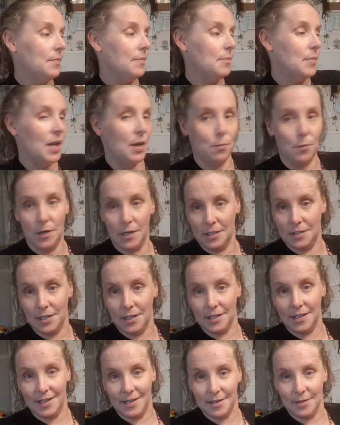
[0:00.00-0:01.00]
But I want to
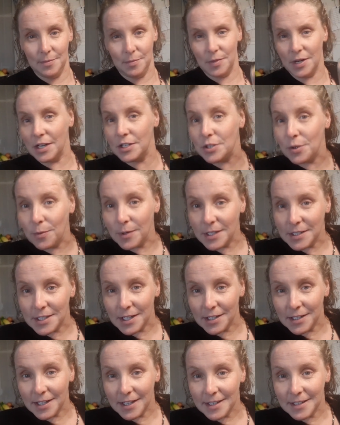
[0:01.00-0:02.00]
tell you. But I don't want to
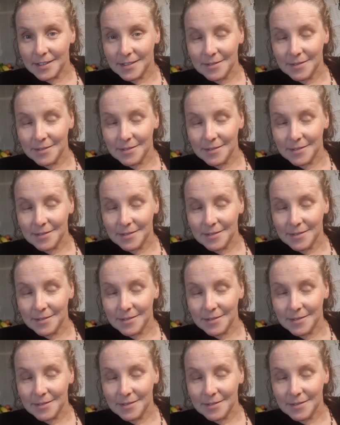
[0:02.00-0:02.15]
tell you.